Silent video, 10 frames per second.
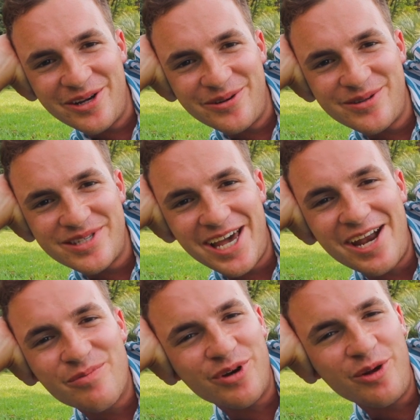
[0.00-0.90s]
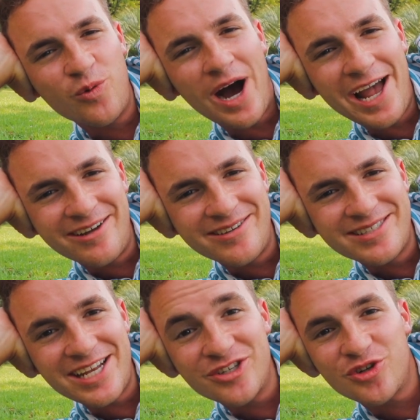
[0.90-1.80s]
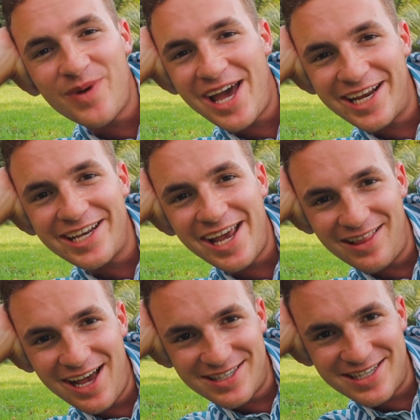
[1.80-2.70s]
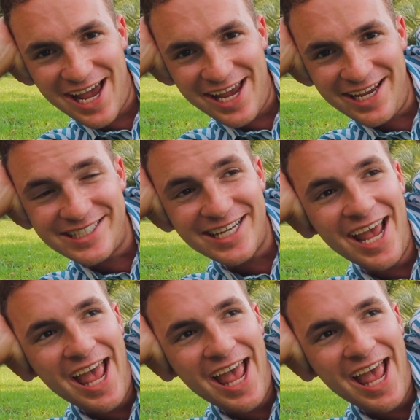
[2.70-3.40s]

news, I had a pretty wild and traumatic night last night.